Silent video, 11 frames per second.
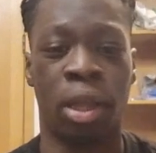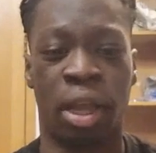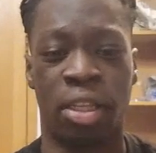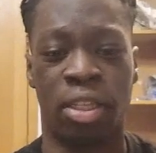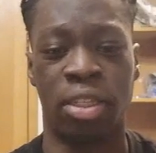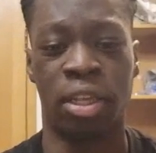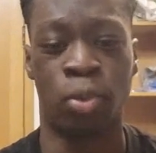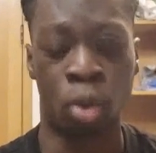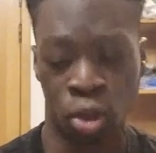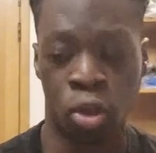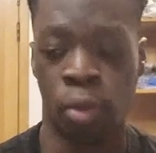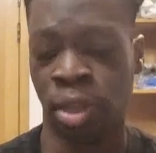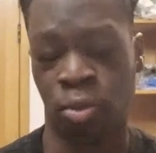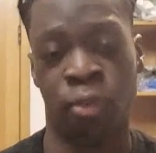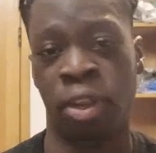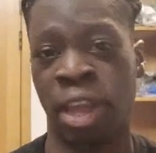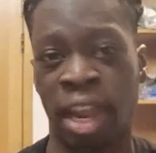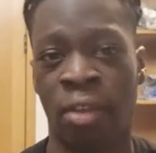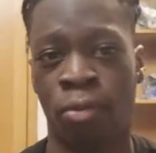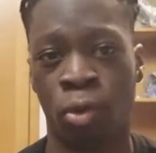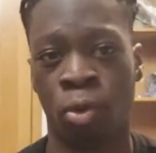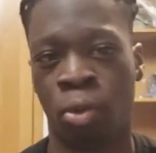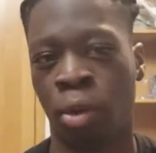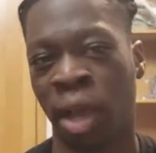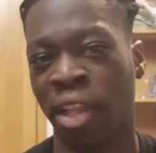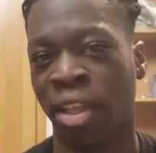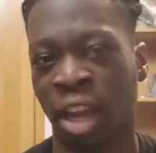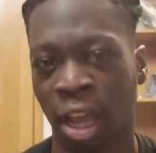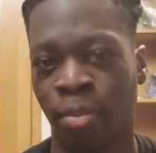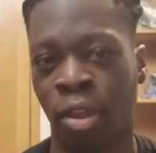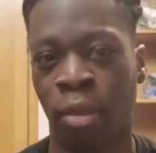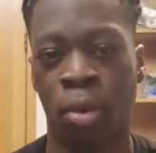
and see what topics within A-level, well, I did IB,